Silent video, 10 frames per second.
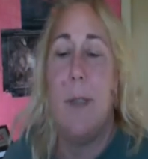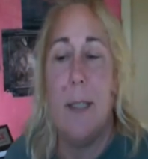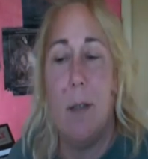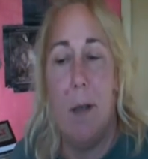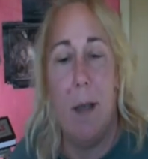
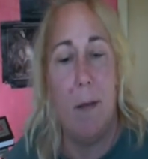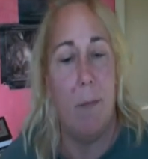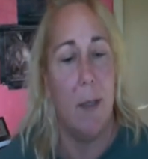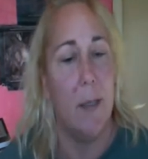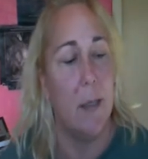That's all I, I,
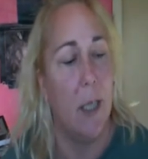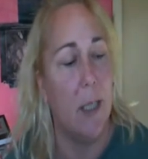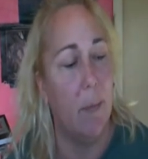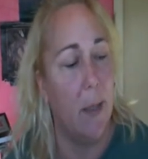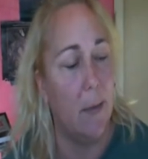wanted to
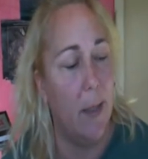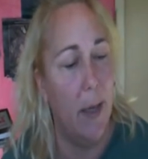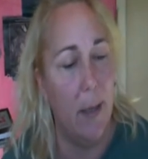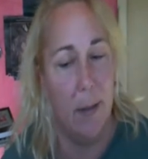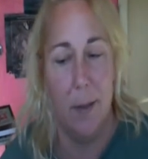talk about
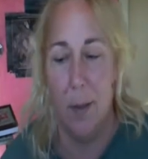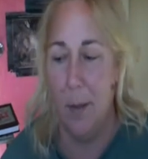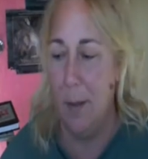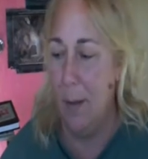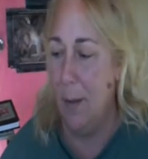that.
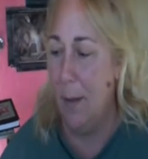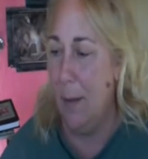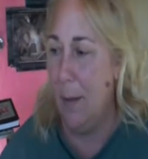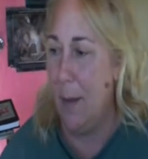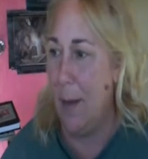
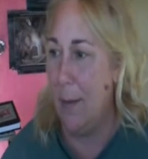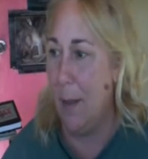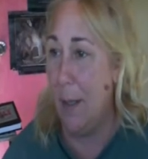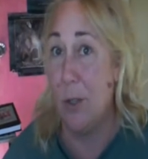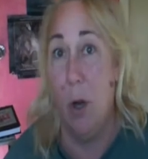And
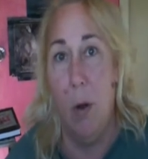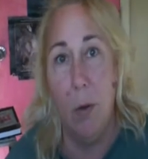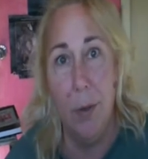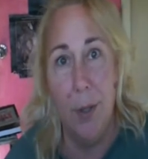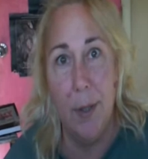uh, it's
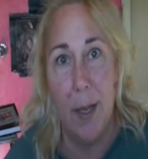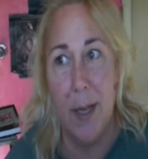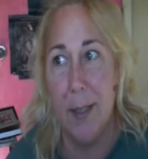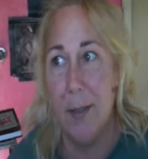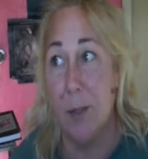cold,
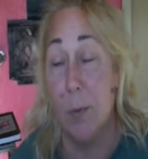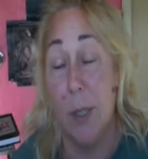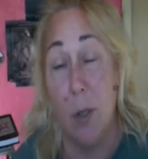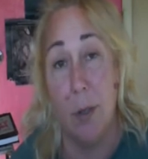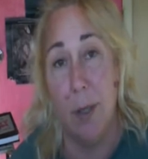and it's
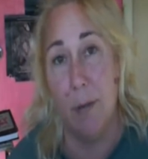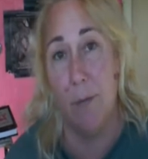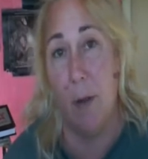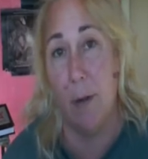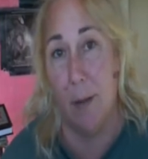really cold here
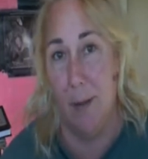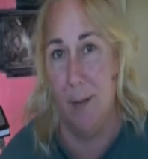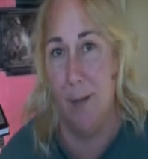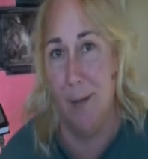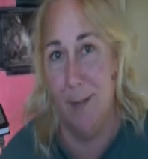in
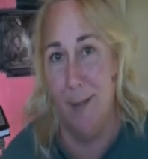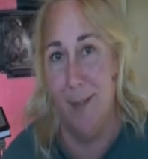Florida.